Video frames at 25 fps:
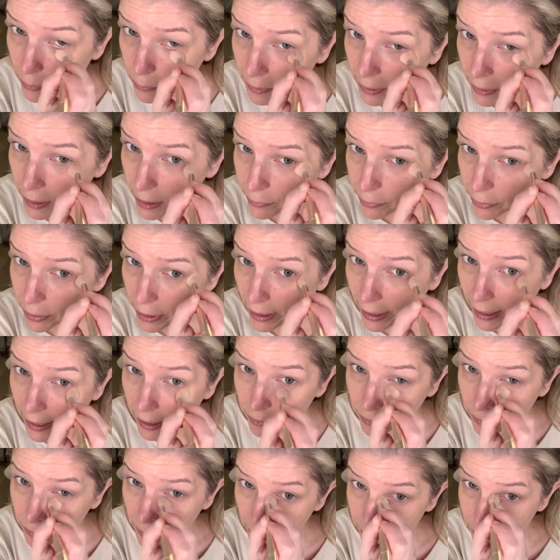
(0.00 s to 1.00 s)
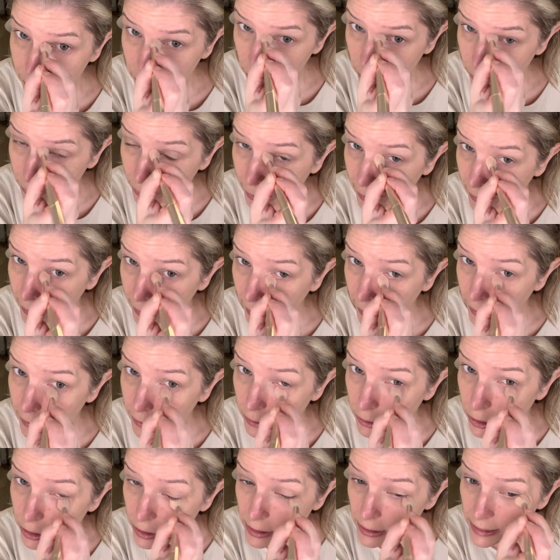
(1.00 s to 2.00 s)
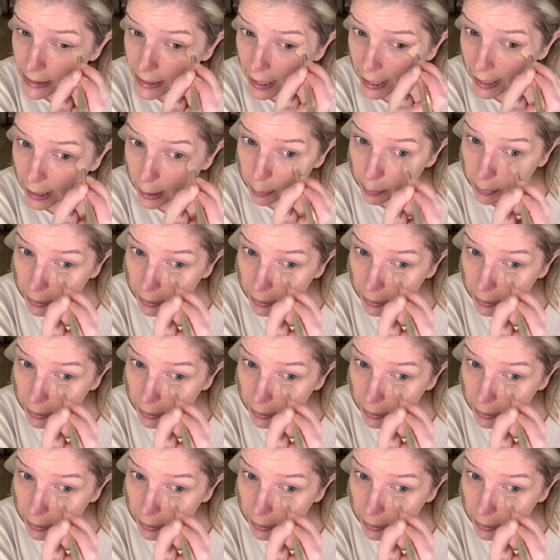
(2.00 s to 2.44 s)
whatever I have left over, I kind of just dab